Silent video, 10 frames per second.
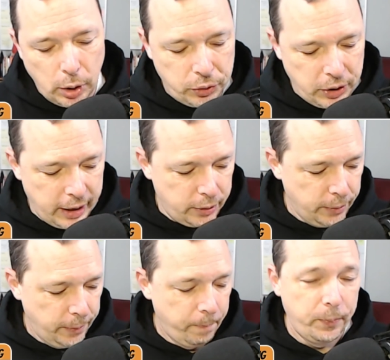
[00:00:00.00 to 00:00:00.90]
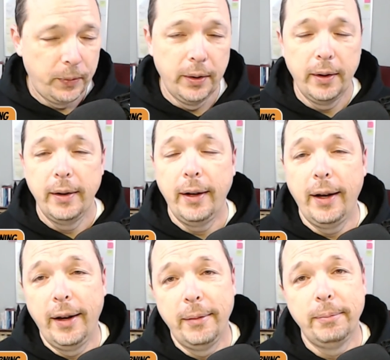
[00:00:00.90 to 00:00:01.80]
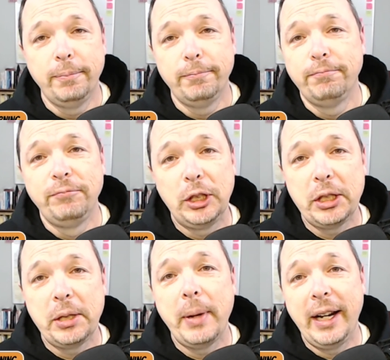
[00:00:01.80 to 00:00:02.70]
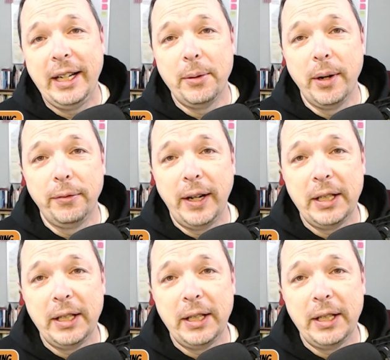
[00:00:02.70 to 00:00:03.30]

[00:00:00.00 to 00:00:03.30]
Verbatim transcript: most days, um, just about anywhere.